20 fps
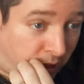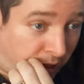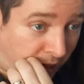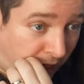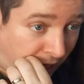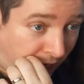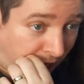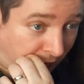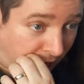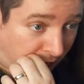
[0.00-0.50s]

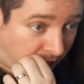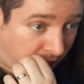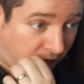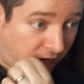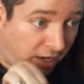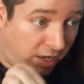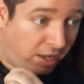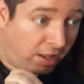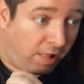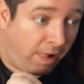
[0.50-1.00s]
today,
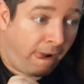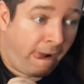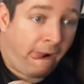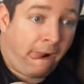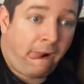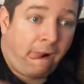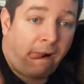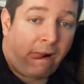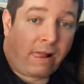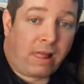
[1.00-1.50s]
and
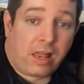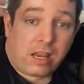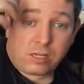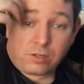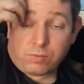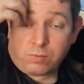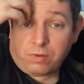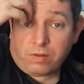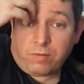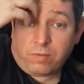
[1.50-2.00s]

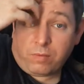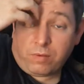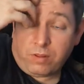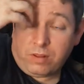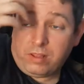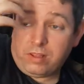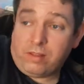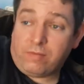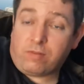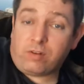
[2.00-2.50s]

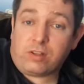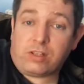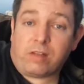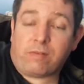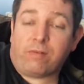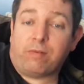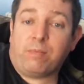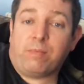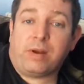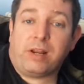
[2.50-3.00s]
they've got
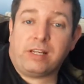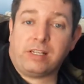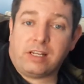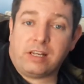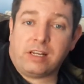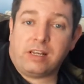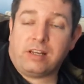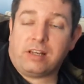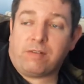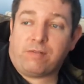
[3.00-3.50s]
different
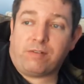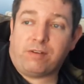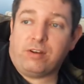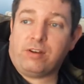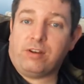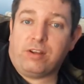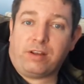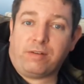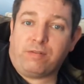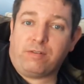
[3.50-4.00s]
pricing at
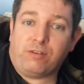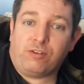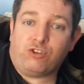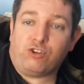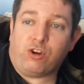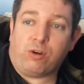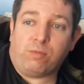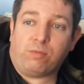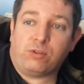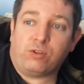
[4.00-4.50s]
different
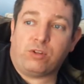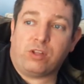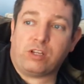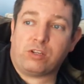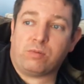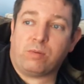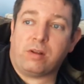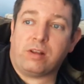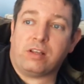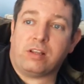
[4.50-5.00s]
shops. So
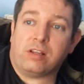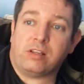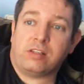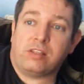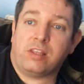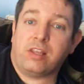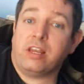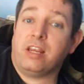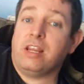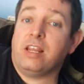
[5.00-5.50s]
this one does
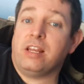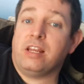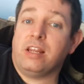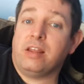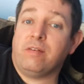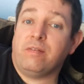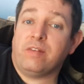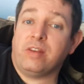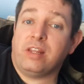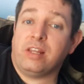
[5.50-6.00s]
3
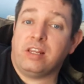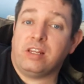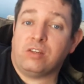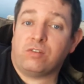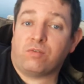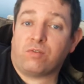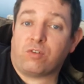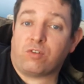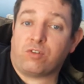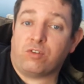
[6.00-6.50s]
DVDs
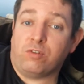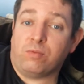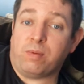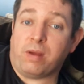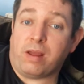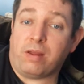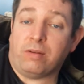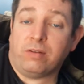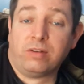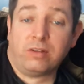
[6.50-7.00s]
for £2,
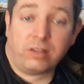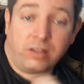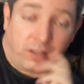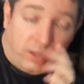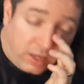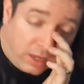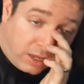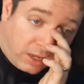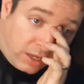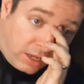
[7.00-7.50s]
and
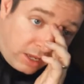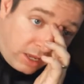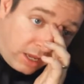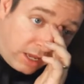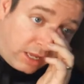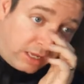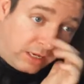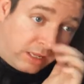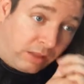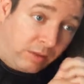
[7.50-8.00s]

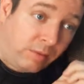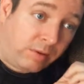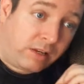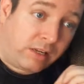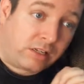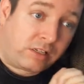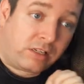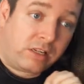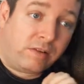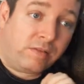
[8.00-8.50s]
another one
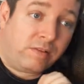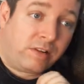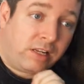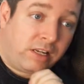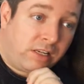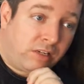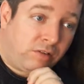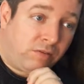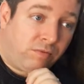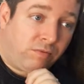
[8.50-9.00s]
does
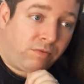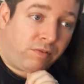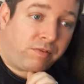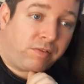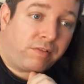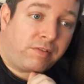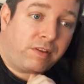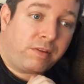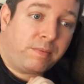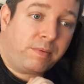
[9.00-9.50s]
DVDs for
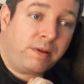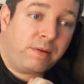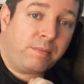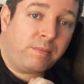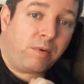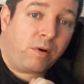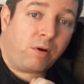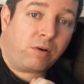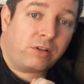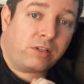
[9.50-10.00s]
50p and
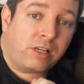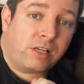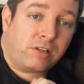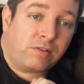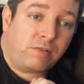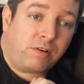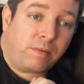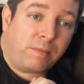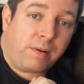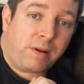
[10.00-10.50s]
box sets
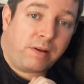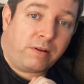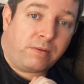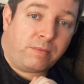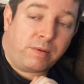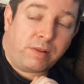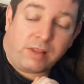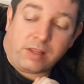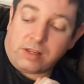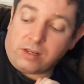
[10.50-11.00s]
for £1.
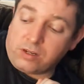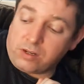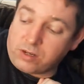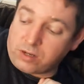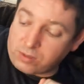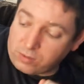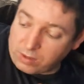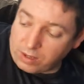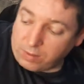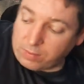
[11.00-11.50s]
But
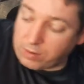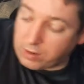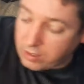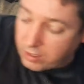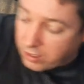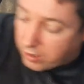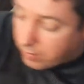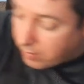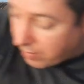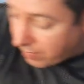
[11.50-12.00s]
that
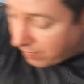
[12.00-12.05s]
worked out in my